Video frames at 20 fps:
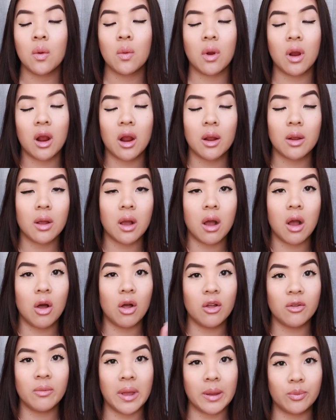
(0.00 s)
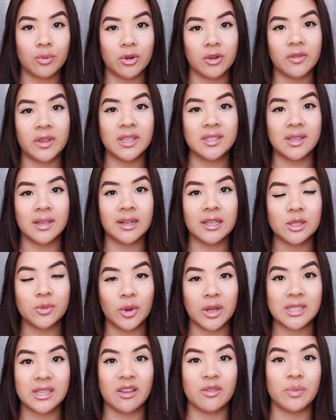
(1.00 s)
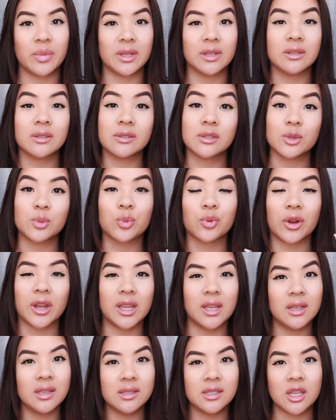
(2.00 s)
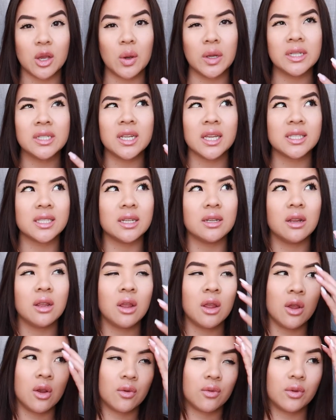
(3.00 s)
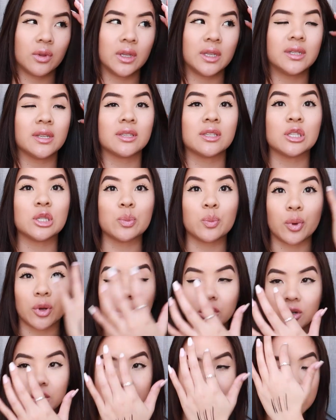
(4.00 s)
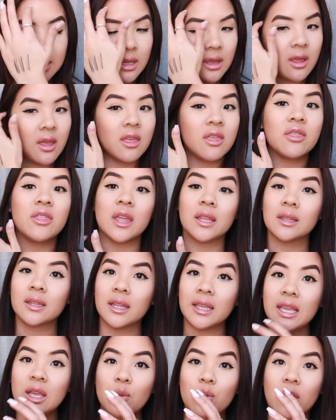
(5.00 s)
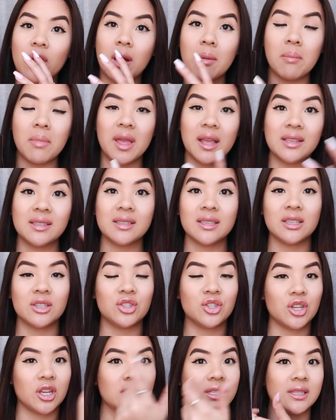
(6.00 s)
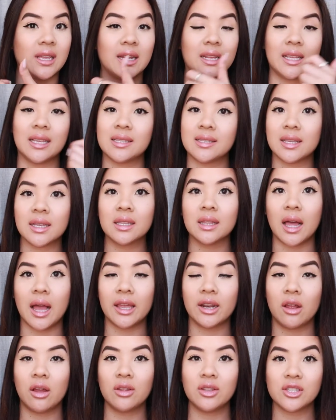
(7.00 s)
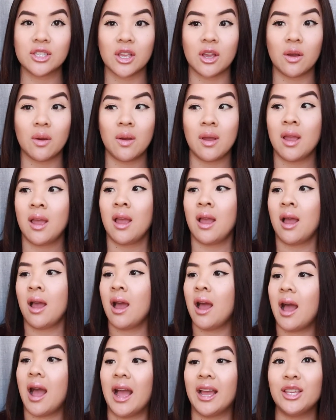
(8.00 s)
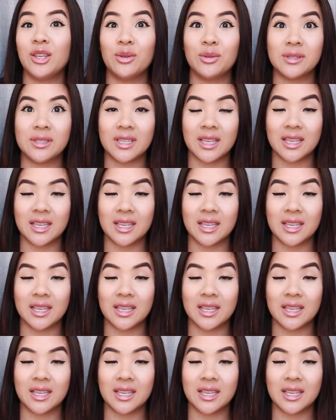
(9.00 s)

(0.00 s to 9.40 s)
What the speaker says: where all my previous setting sprays have been sprays, so it doesn't really disperse thinly, where a mist is just that easy glide-on. So I use